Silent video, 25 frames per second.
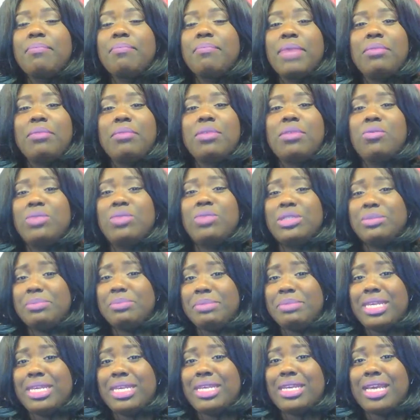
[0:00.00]
maybe it
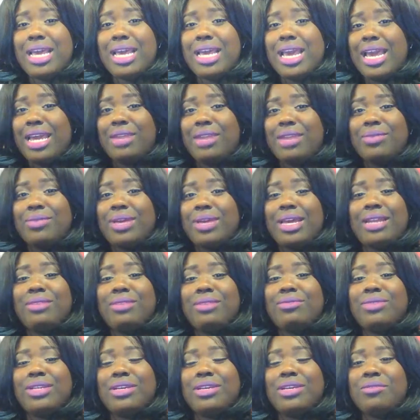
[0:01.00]
was me I don't I
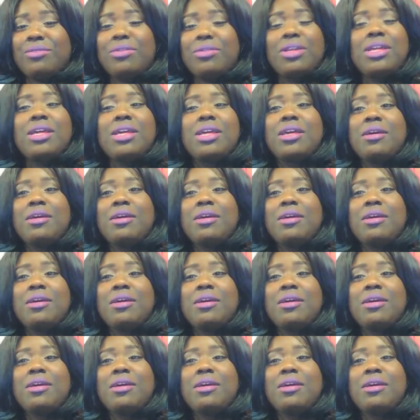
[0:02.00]
don't know.